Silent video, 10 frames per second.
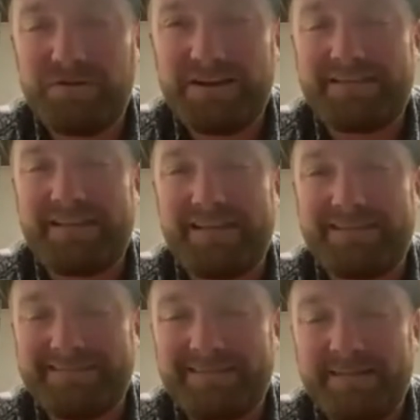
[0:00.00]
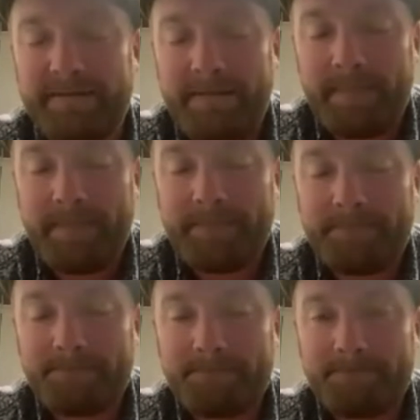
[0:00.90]

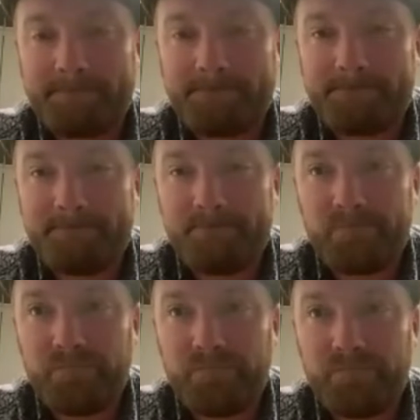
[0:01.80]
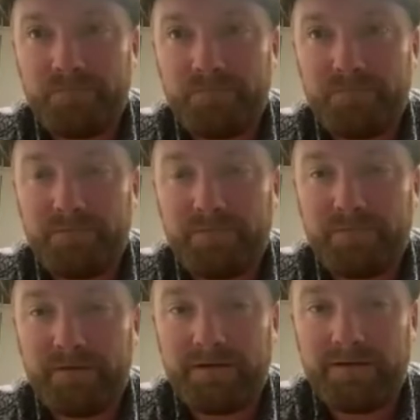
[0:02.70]

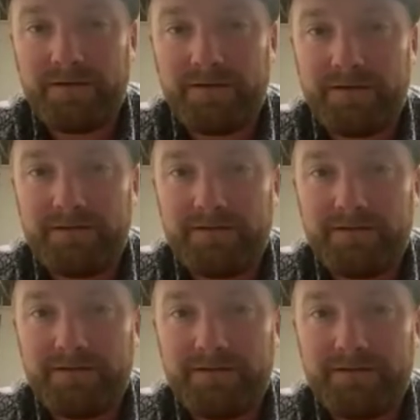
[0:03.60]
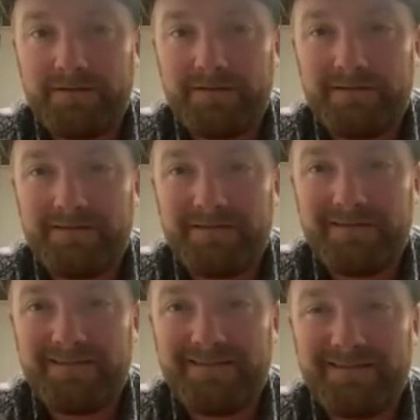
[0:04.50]

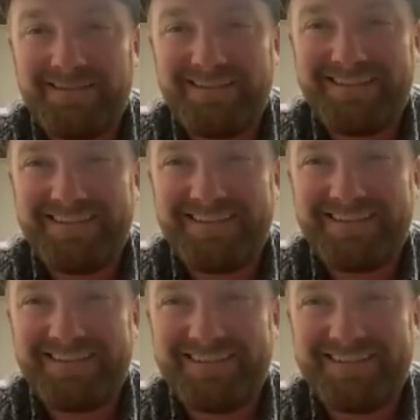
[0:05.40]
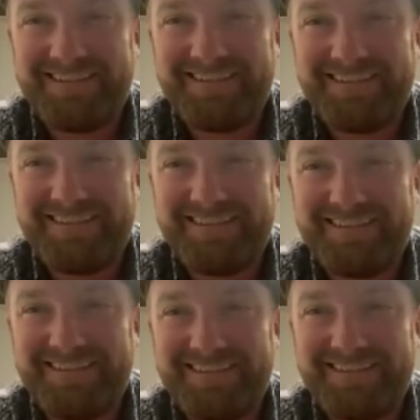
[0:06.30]

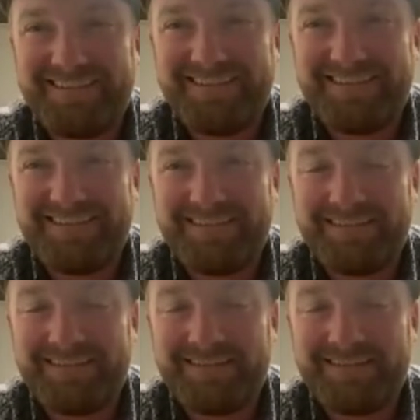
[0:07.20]
[no speech]